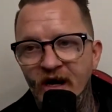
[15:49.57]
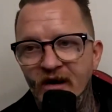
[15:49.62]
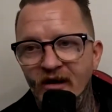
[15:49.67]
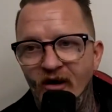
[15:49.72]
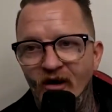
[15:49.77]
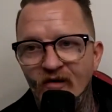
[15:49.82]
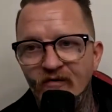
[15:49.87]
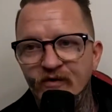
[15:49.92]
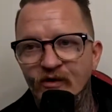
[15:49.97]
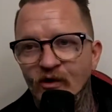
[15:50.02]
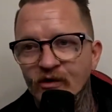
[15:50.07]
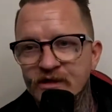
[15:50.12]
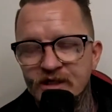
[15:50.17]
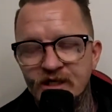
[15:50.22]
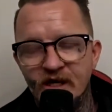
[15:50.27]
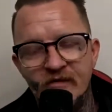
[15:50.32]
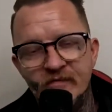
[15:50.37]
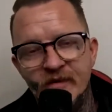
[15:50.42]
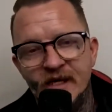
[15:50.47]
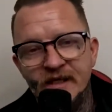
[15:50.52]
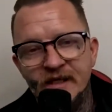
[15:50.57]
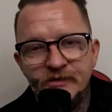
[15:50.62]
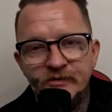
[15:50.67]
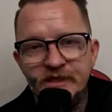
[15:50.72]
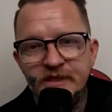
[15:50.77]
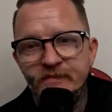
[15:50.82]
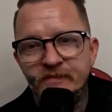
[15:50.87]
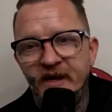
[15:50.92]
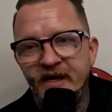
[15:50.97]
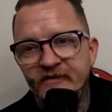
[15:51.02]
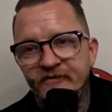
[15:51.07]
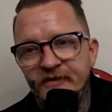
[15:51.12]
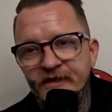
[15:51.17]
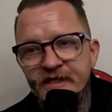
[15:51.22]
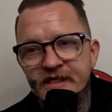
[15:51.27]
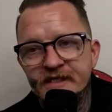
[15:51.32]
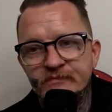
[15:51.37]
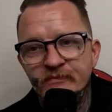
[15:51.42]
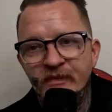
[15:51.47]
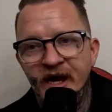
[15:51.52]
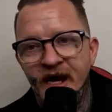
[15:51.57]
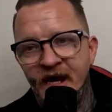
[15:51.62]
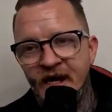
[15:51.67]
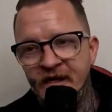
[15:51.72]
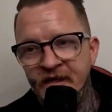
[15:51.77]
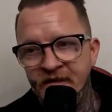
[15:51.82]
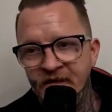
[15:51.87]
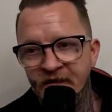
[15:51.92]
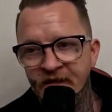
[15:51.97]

I've got so much respect for this man.